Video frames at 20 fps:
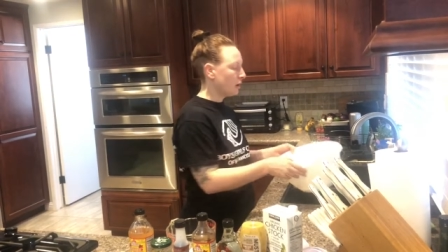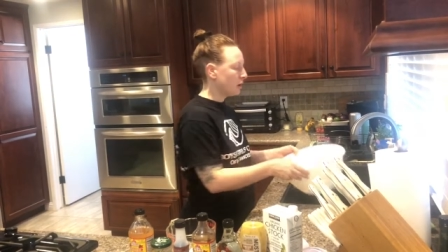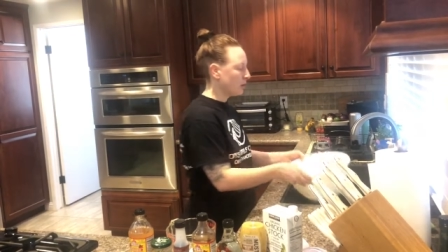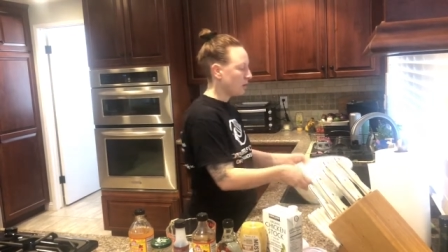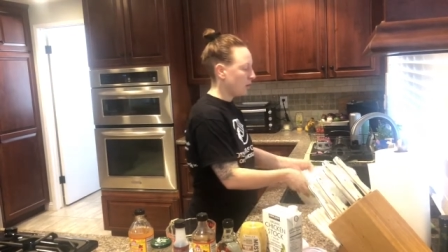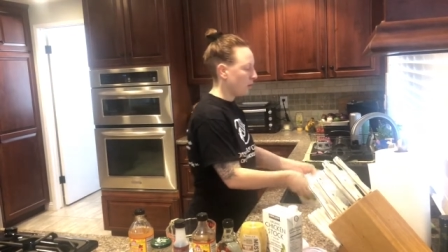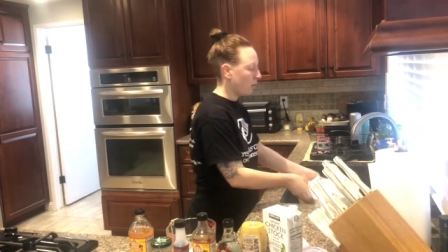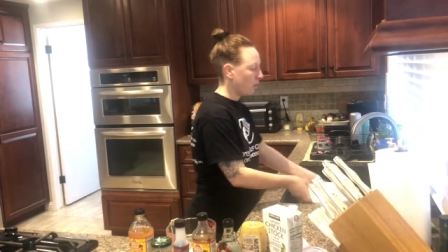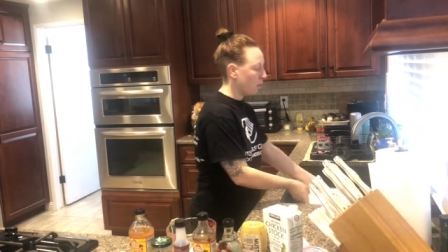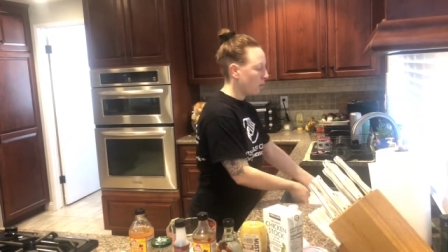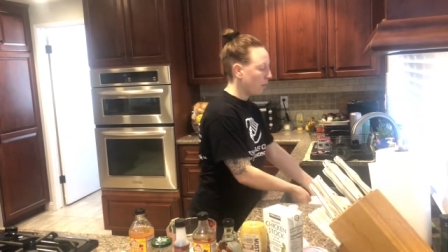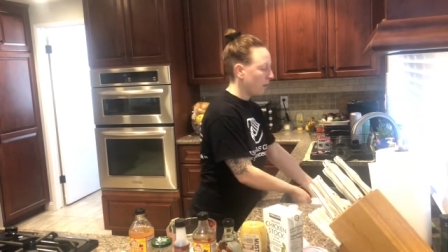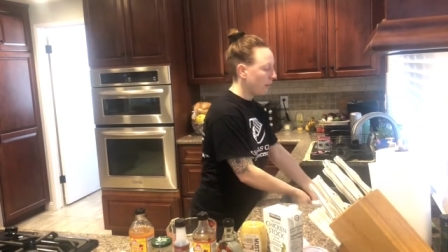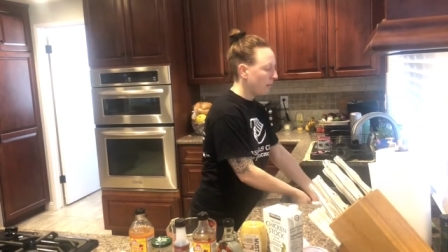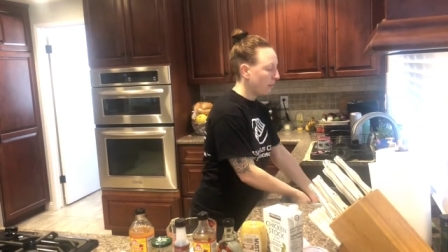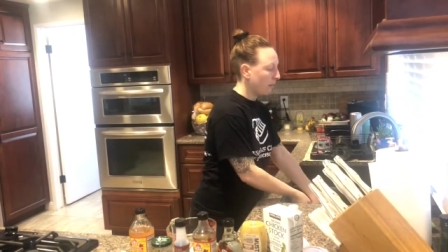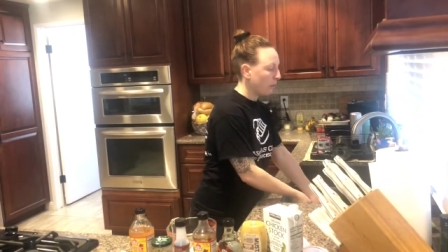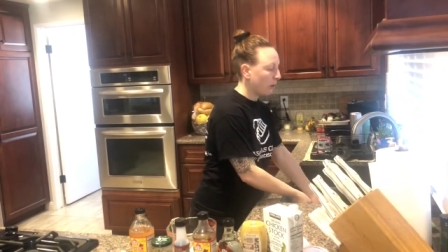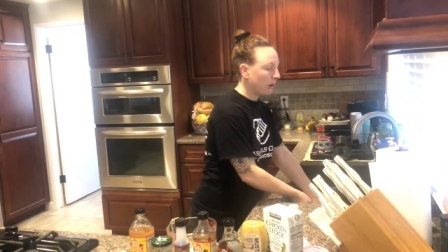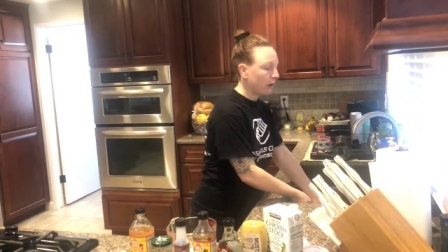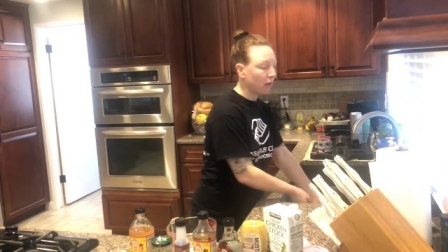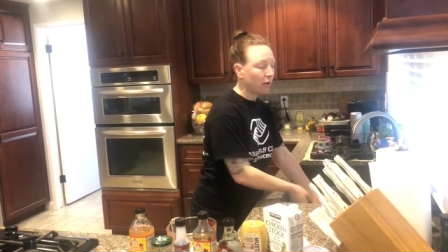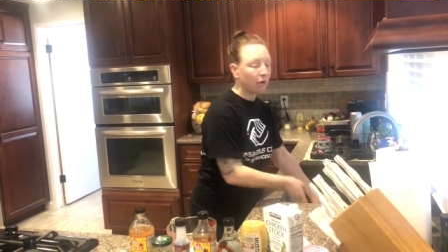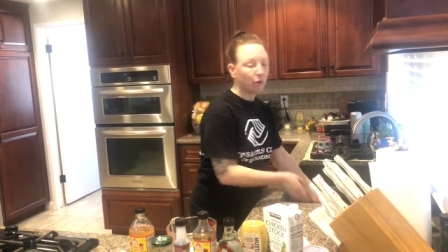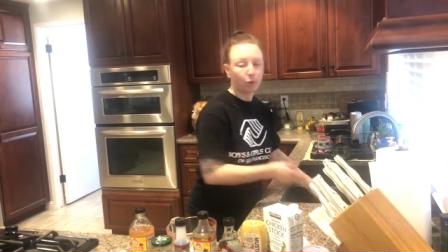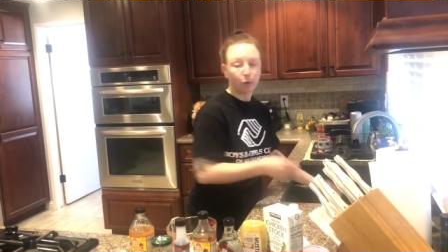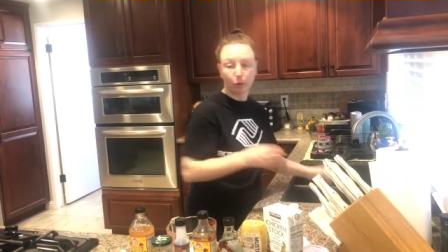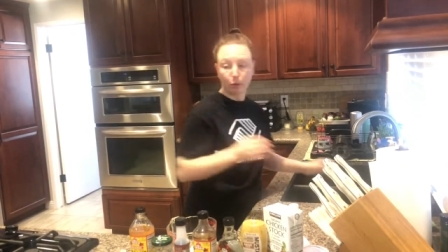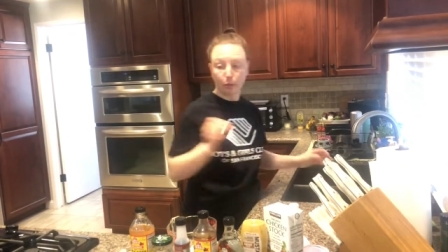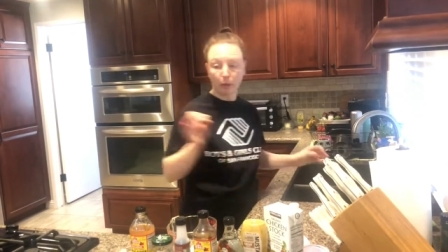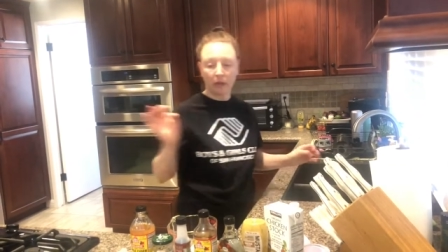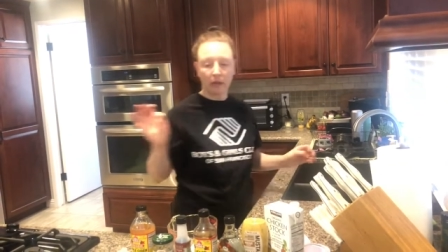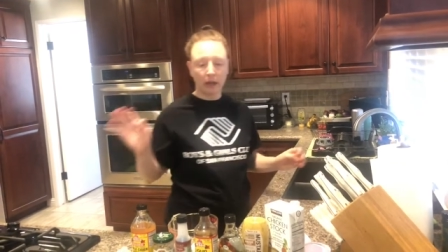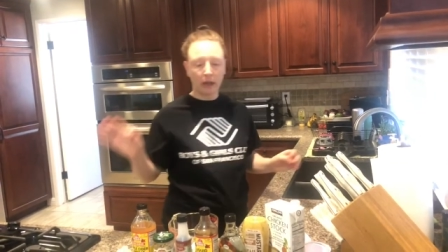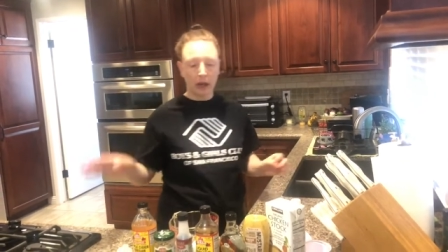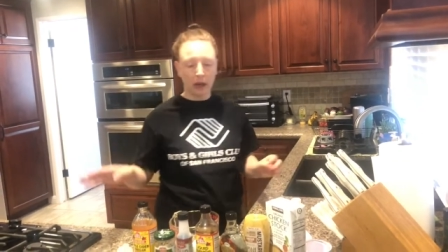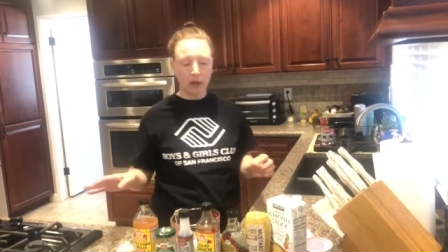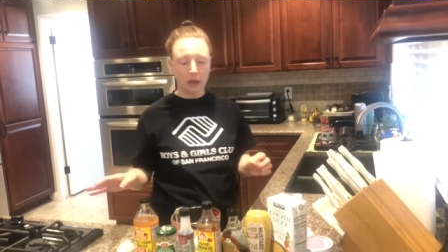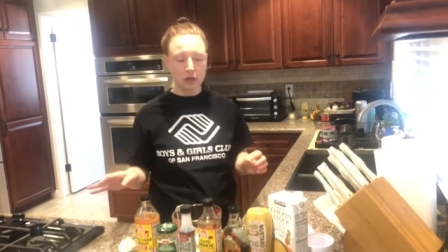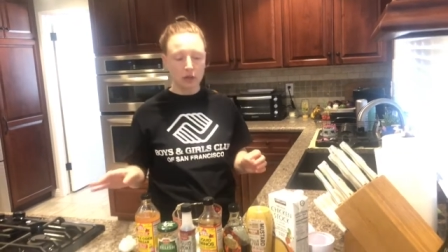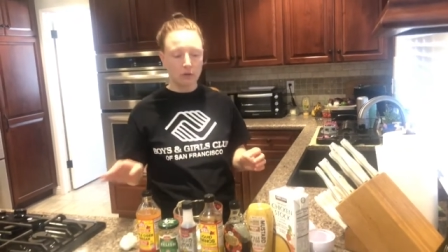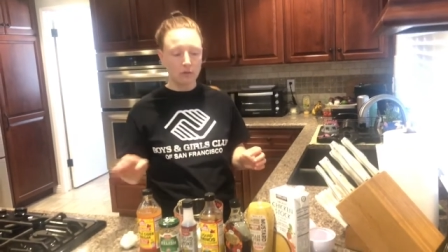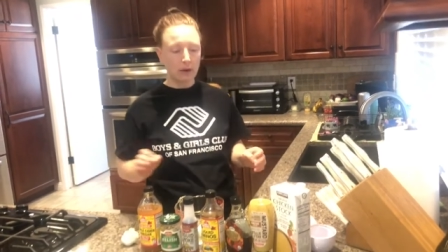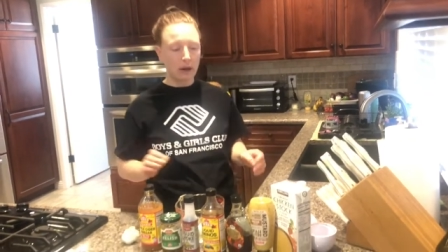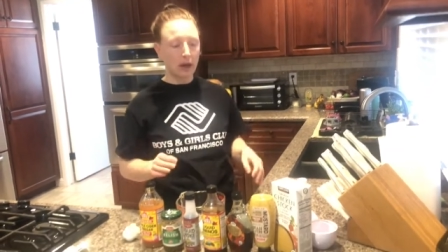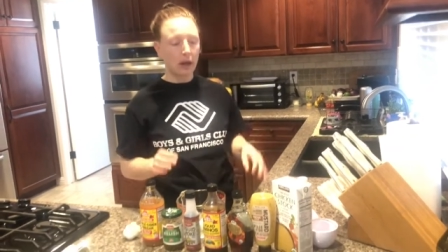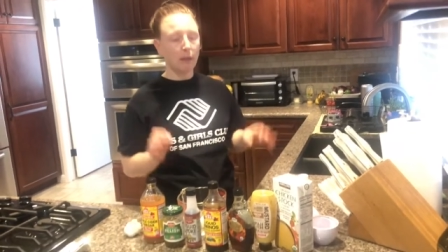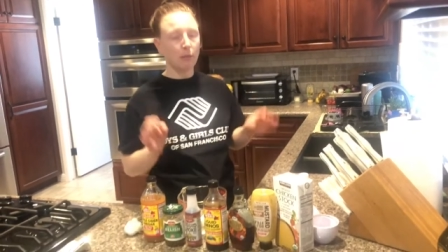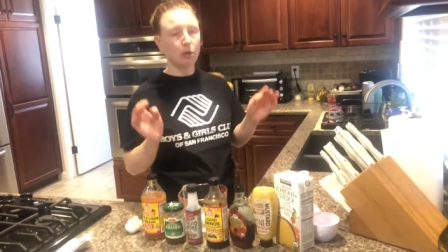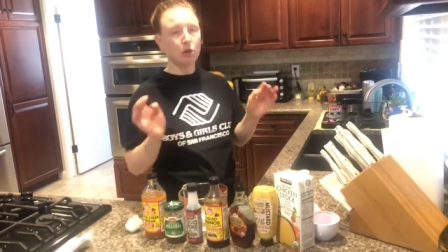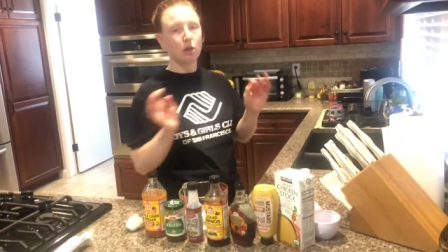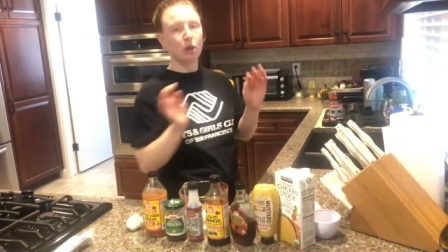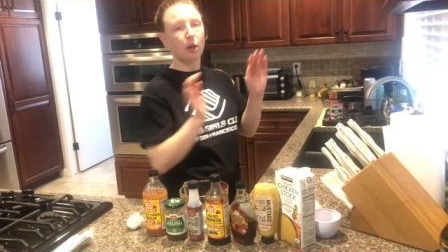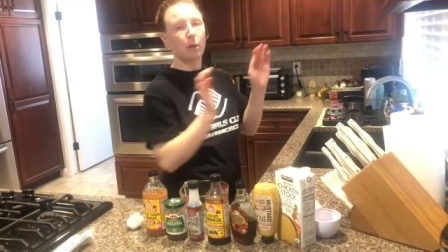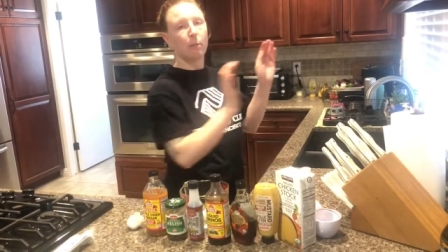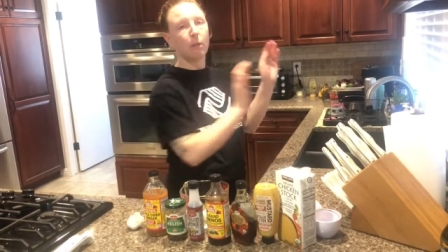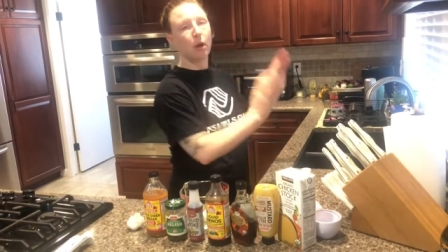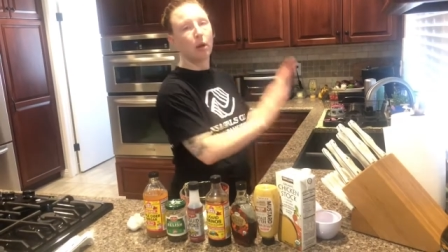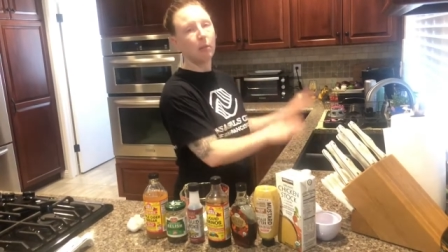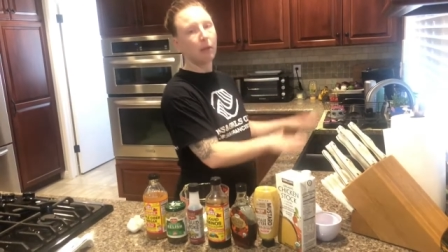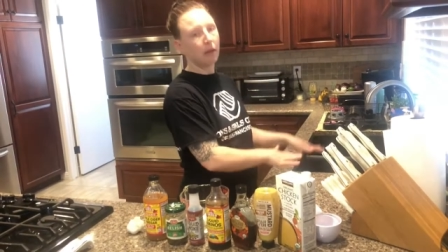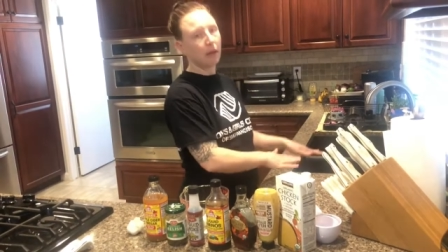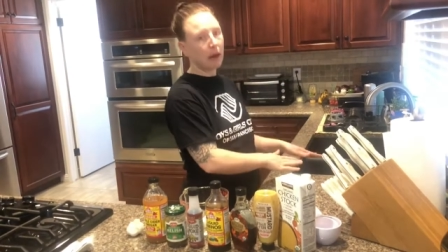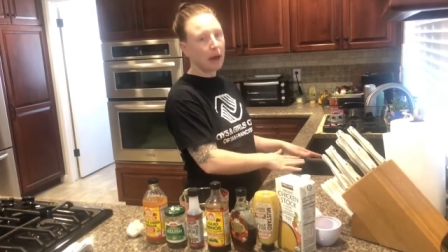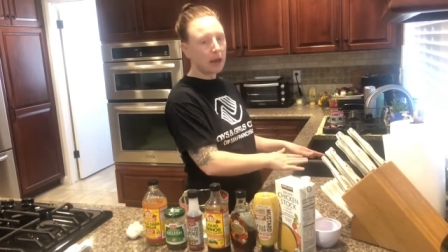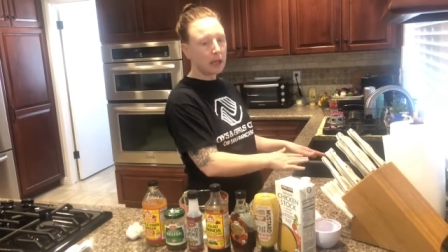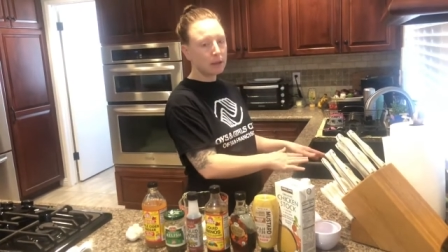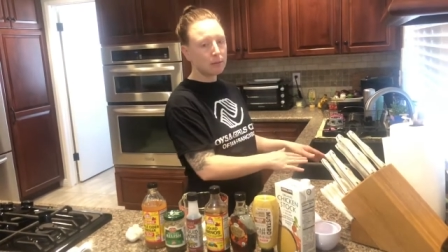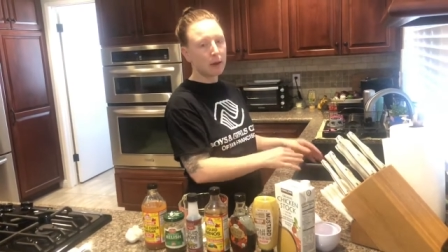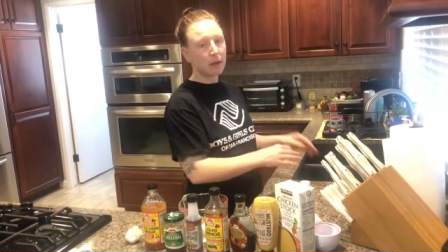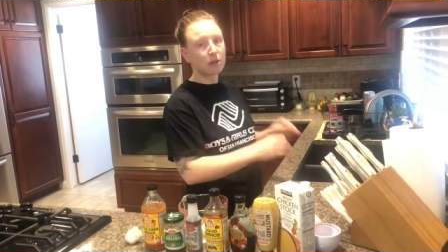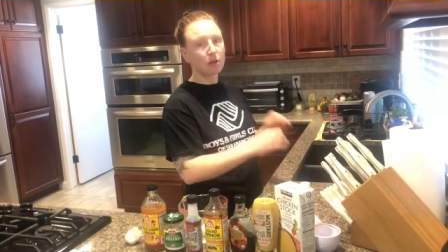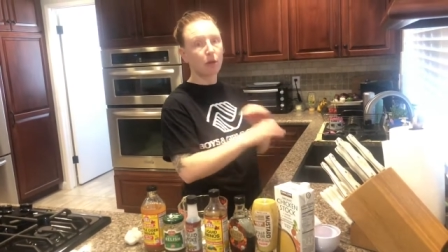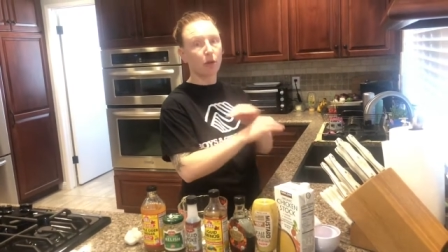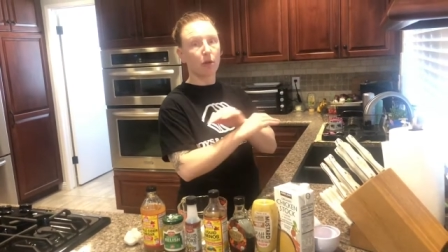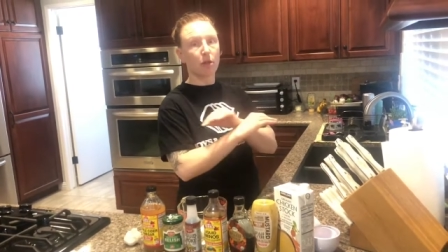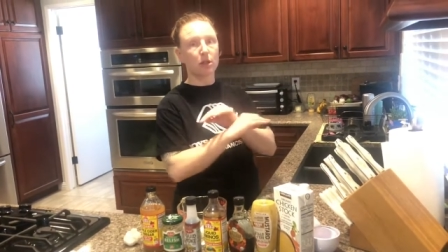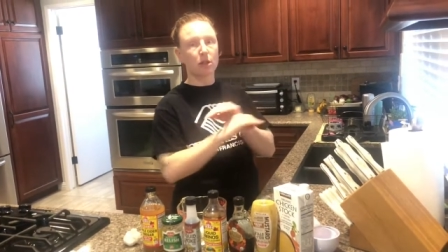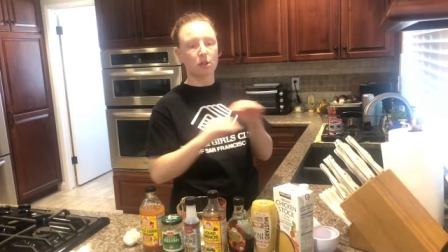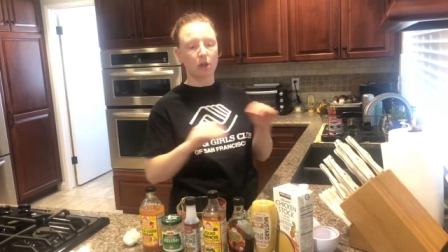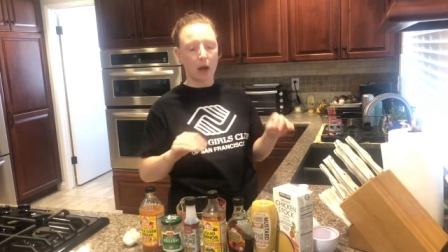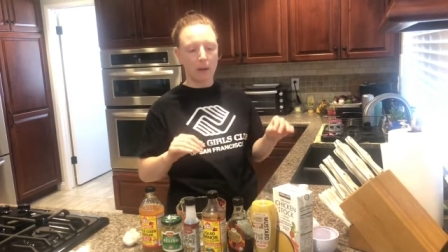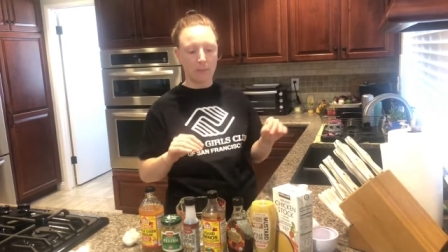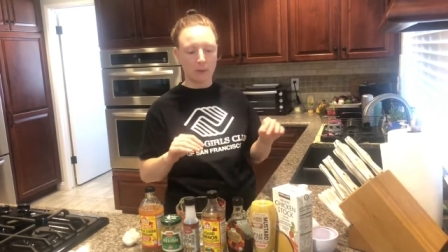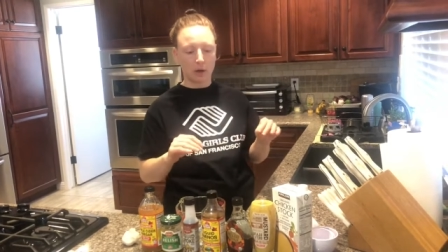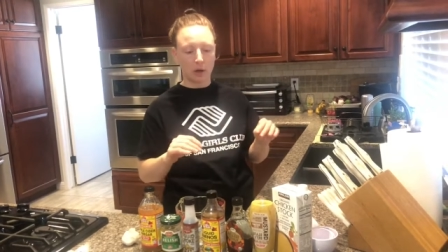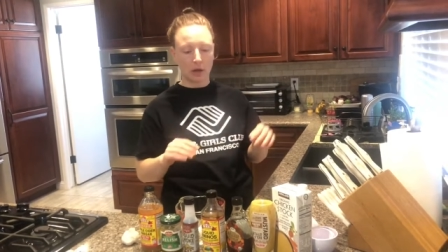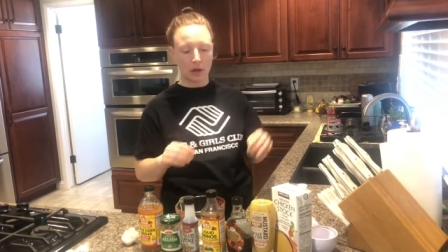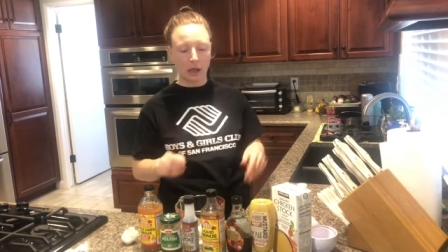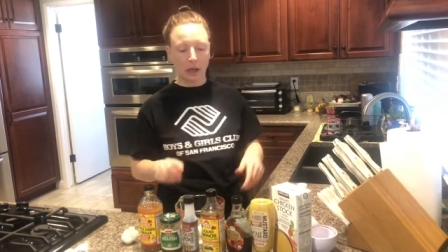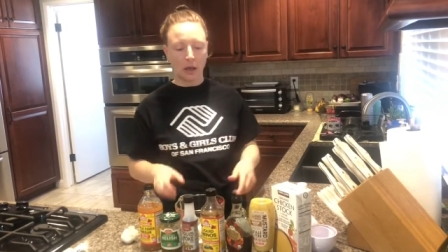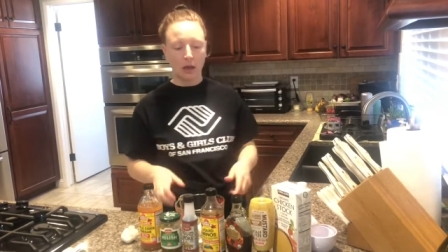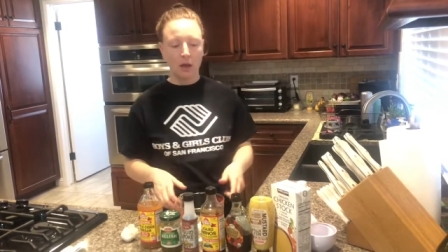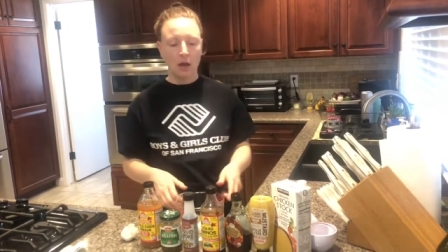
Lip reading: So when the carrots are ready, I'm just gonna put them in the ice bath so they'll stop cooking.